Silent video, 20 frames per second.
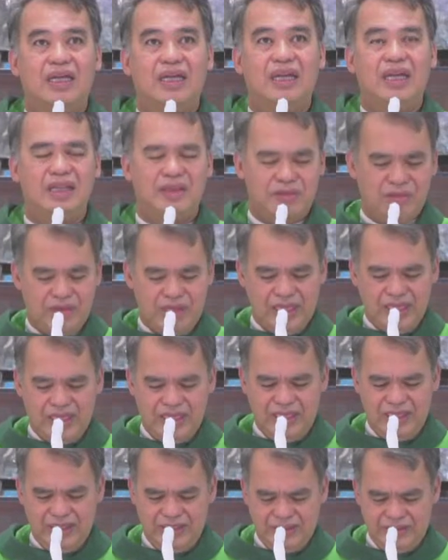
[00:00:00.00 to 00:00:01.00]
And
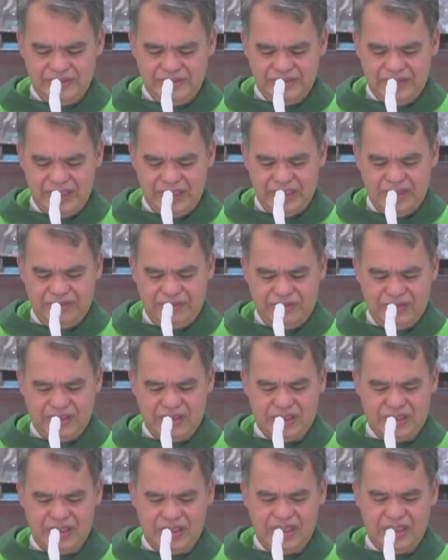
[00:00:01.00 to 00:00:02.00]
today, in the
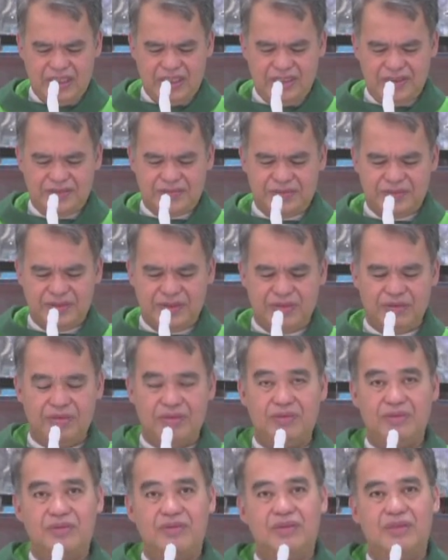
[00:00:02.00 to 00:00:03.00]
first reading,
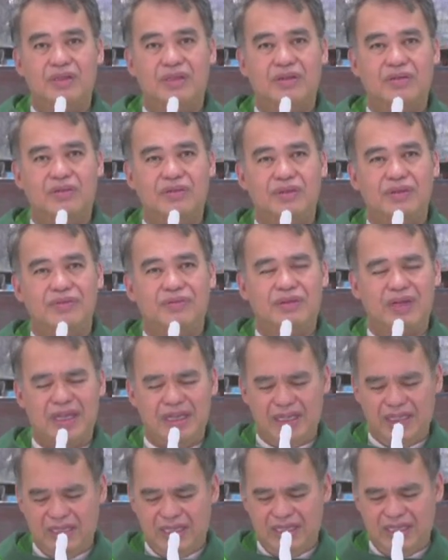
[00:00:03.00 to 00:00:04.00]
we
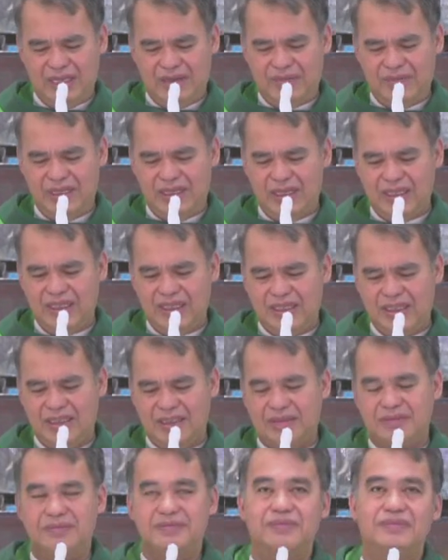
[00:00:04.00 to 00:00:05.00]
find a very
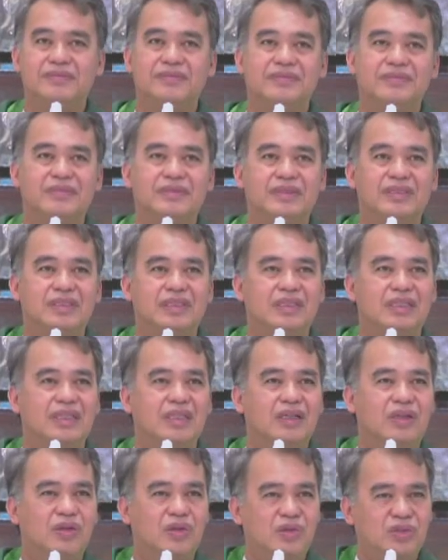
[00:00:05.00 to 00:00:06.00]

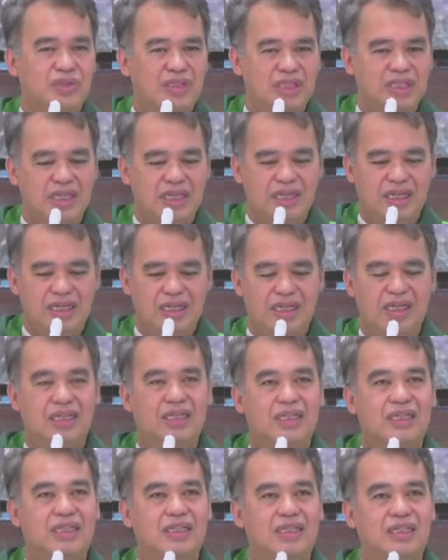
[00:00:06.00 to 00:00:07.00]
crucial
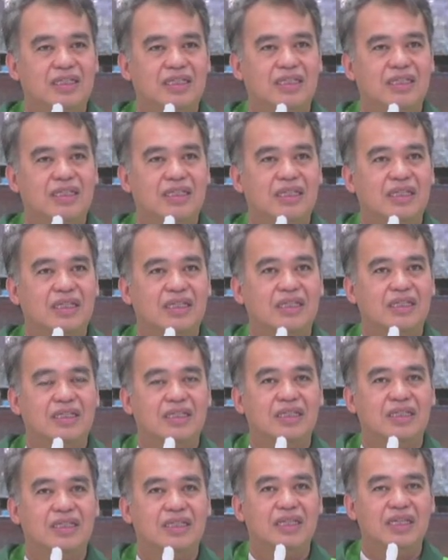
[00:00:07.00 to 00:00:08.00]

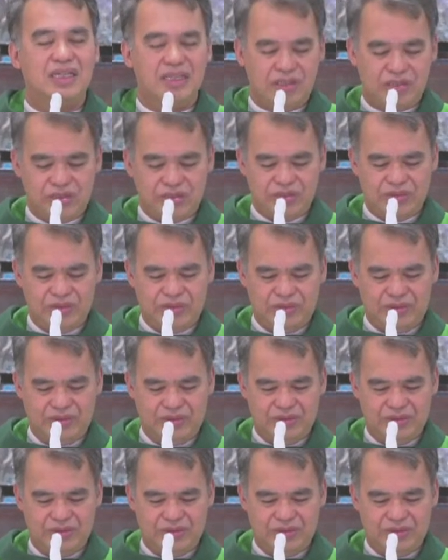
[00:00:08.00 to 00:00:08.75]
issue,